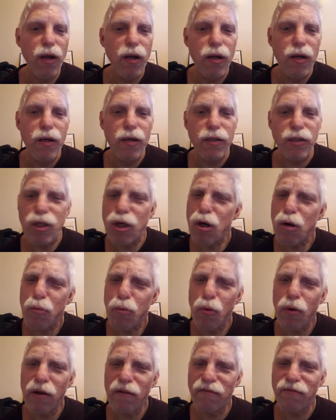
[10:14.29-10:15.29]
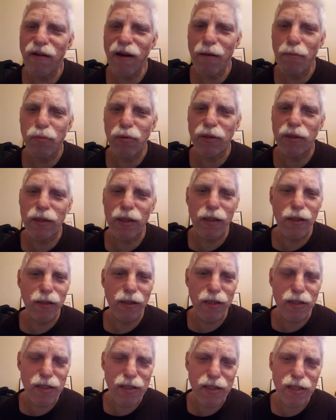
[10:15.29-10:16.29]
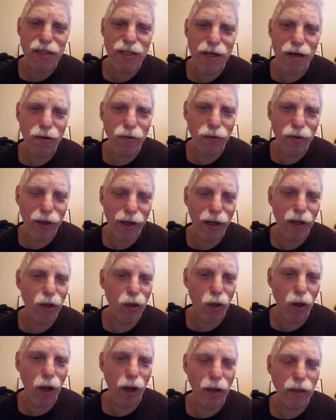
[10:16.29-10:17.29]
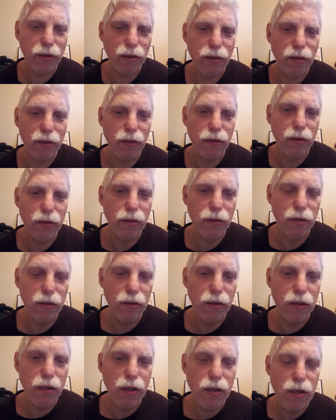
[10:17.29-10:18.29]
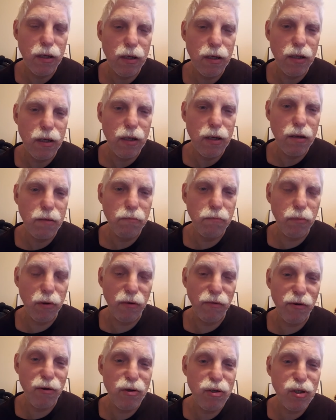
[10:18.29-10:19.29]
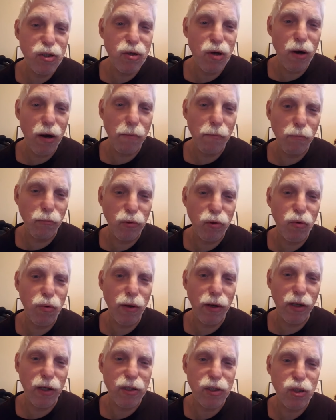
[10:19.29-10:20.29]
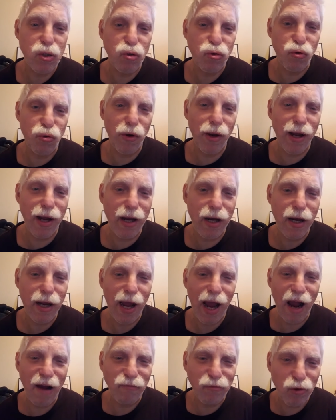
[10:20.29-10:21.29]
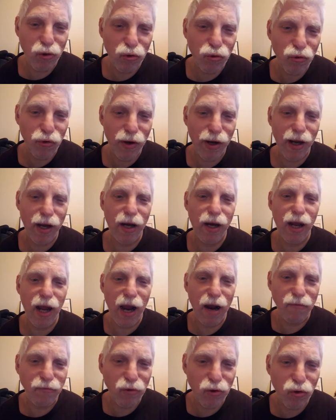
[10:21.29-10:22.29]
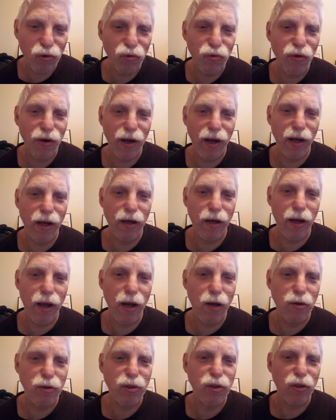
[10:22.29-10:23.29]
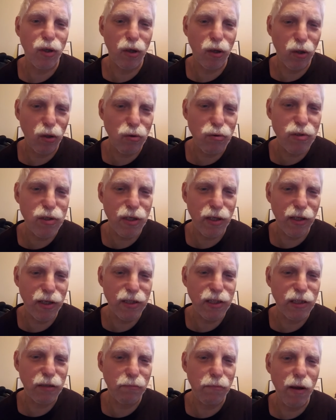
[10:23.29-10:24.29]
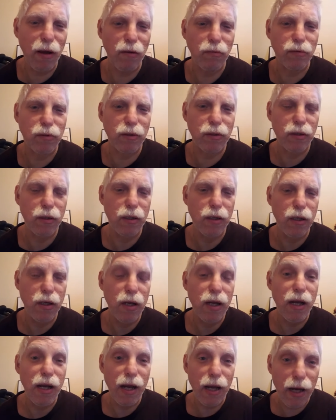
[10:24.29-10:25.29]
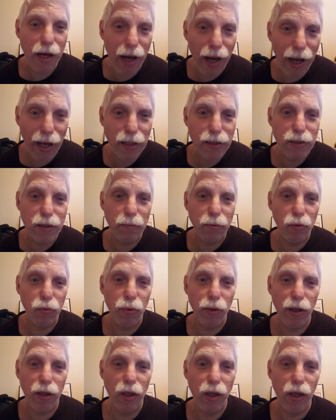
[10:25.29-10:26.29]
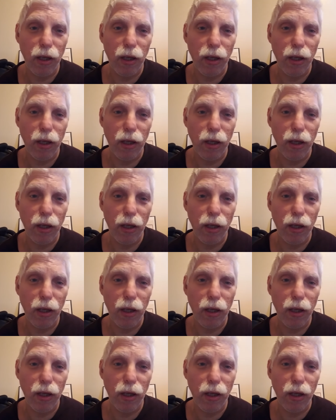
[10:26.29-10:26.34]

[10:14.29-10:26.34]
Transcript: 0.5% doesn't sound like a lot. But when you start doing this trade after trade after trade, and you start losing this amount, it adds up quickly.